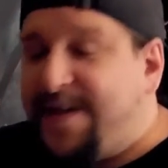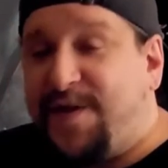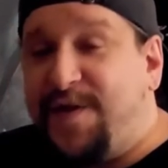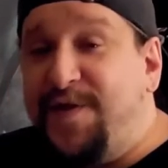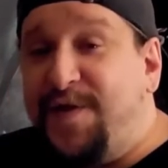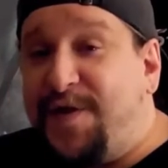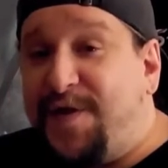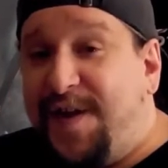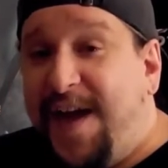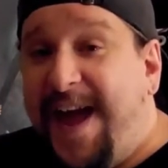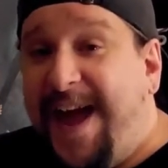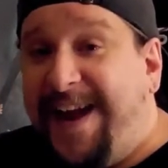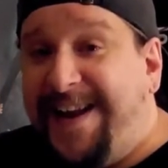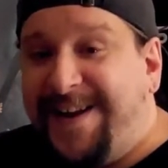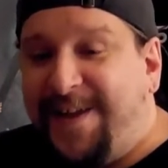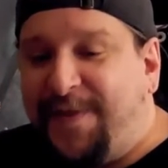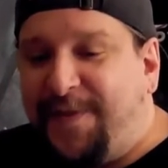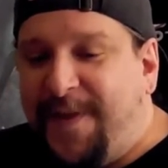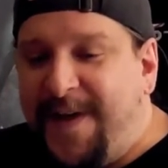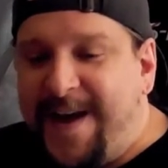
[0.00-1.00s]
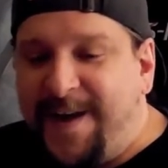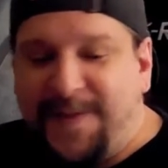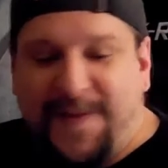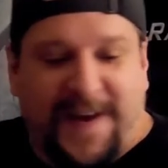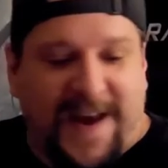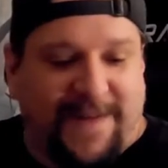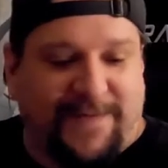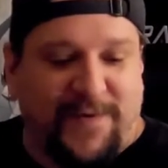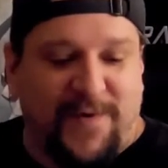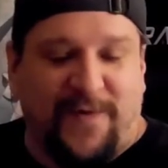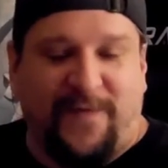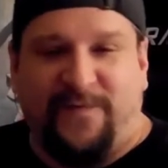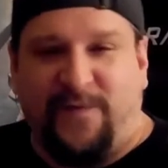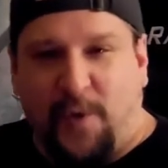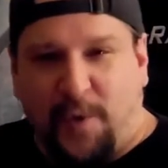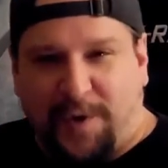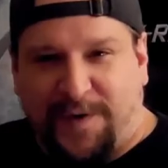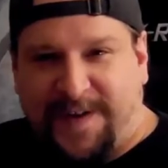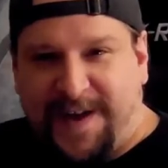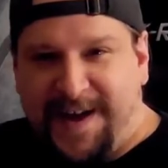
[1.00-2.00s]
It's insane to think that after a
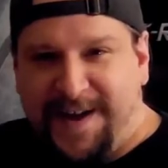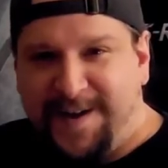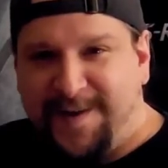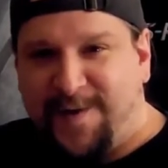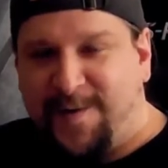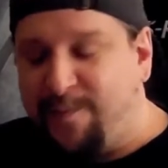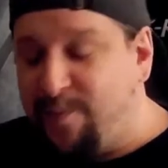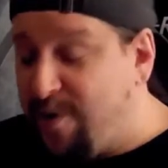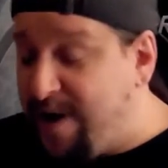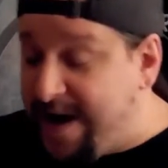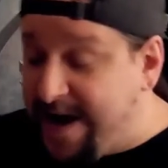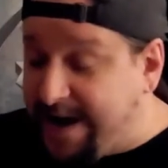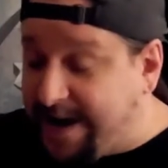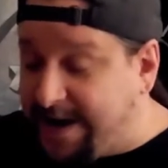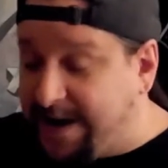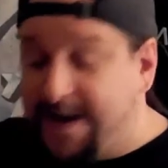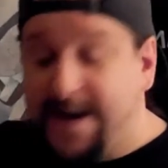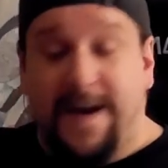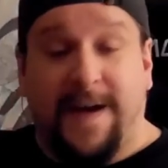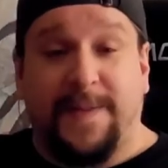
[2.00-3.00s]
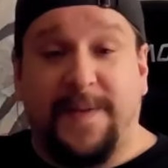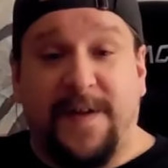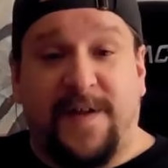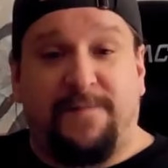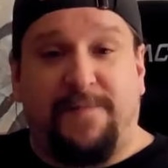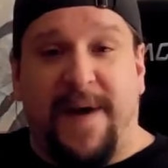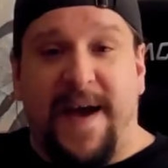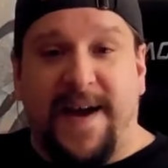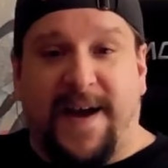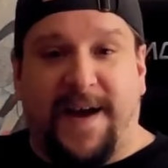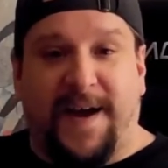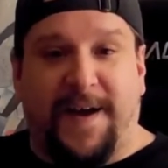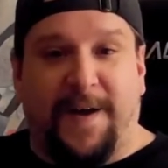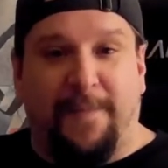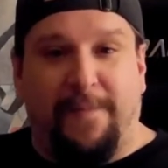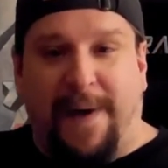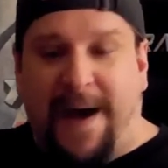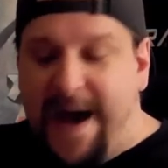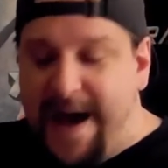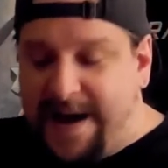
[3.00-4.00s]
14-year break, this band could
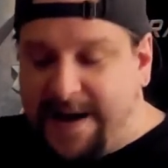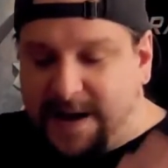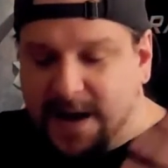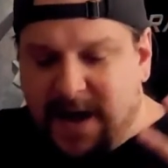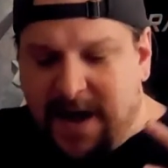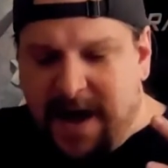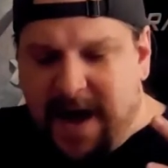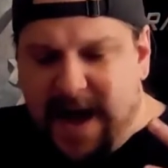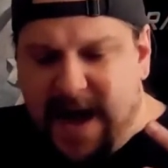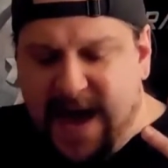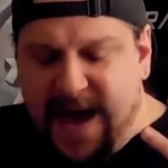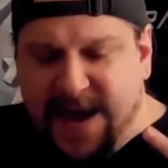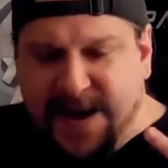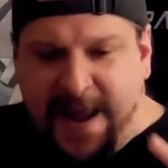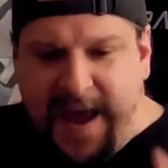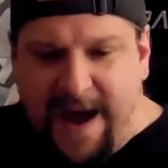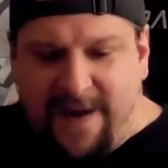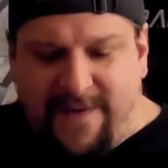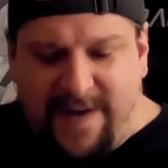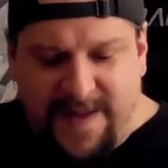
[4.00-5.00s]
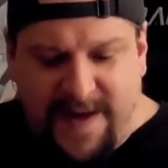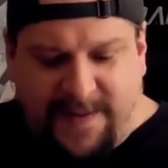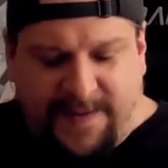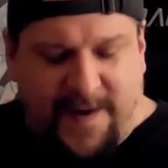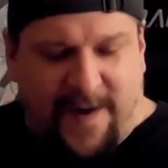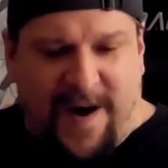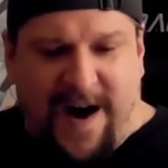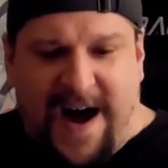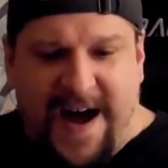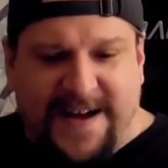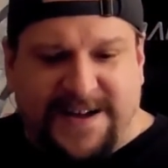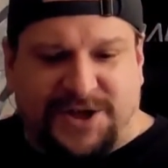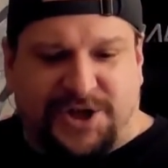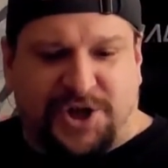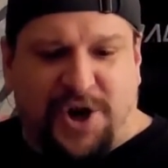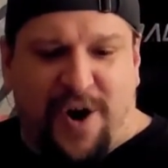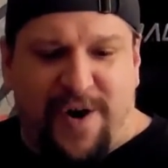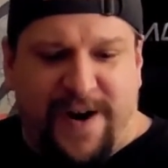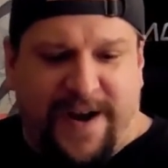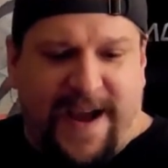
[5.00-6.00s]
come back and have, I think, their
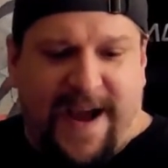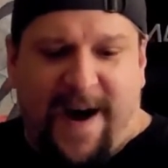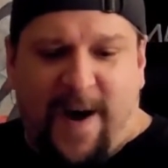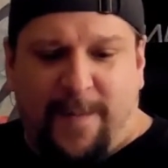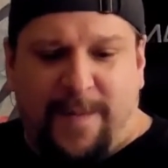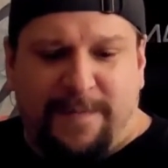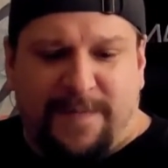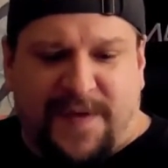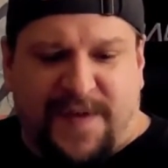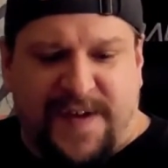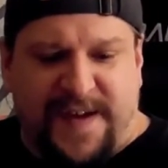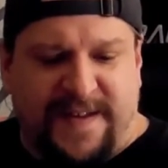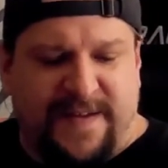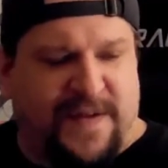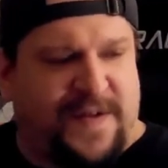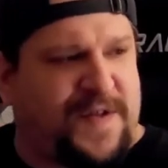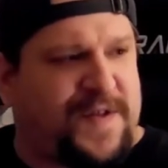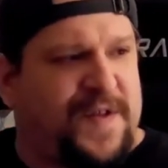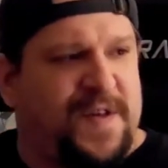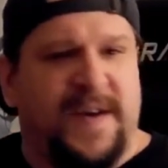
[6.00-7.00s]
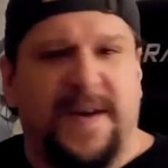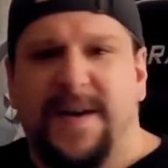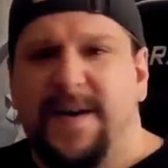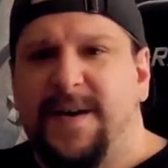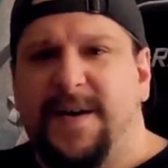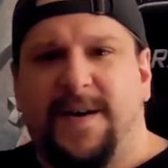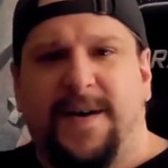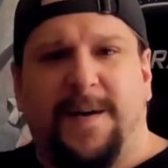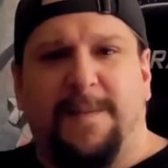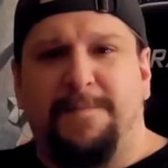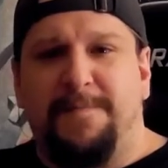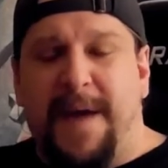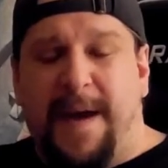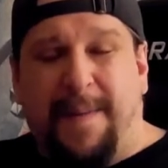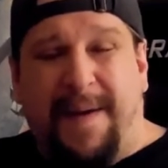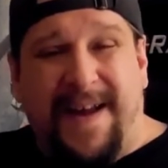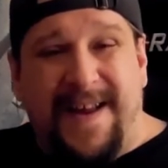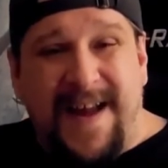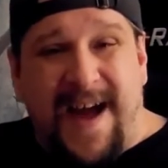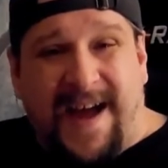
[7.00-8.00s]
highest charting album since
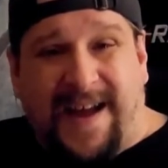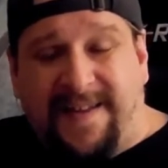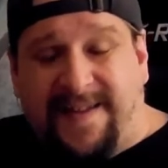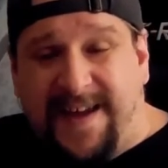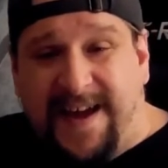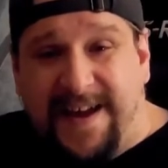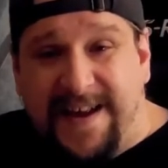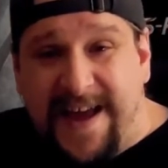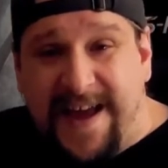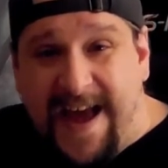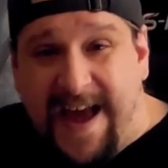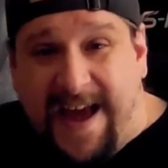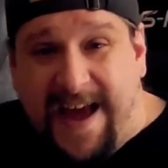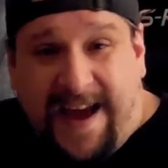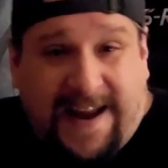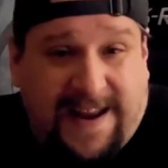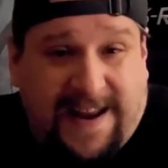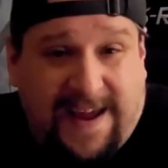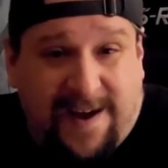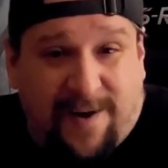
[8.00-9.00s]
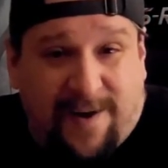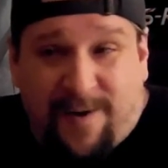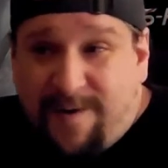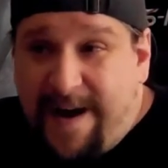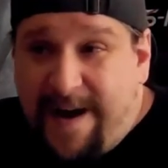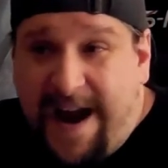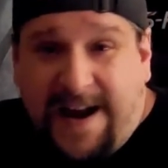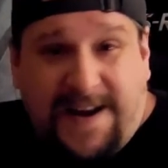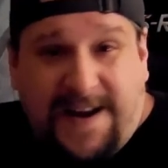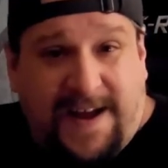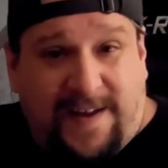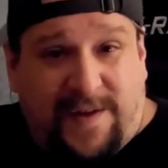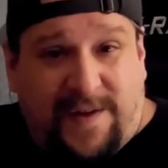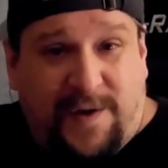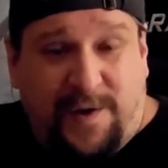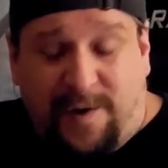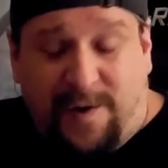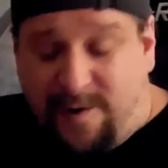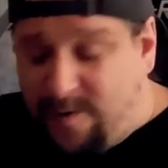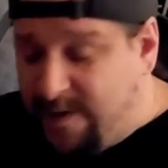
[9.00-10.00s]
maybe 1980 or
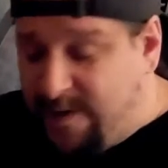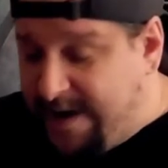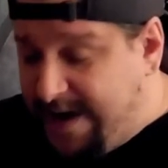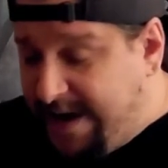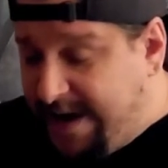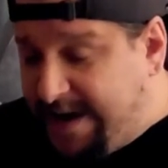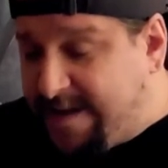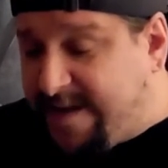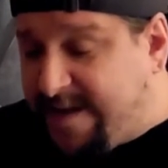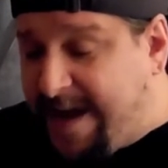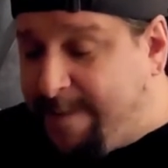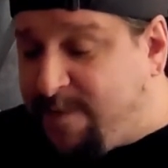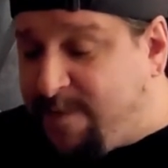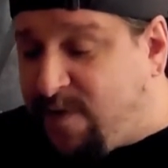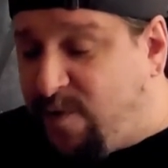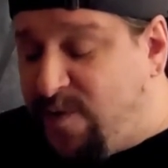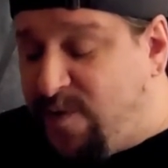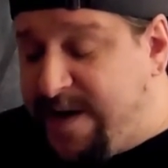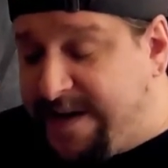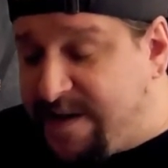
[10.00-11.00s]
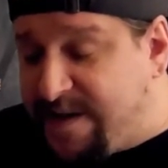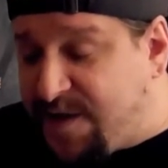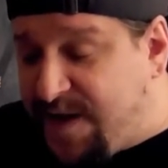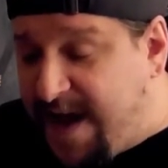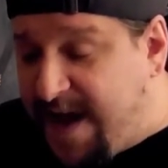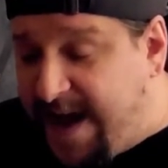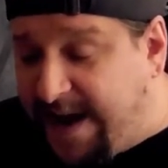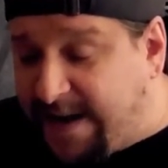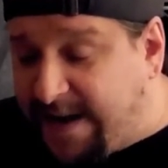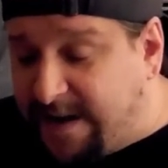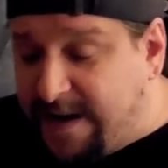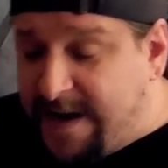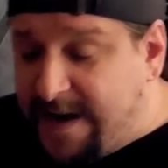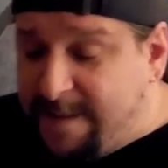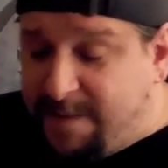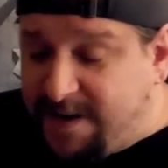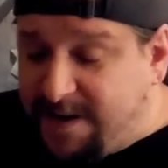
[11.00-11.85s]
82. It's absolutely insane.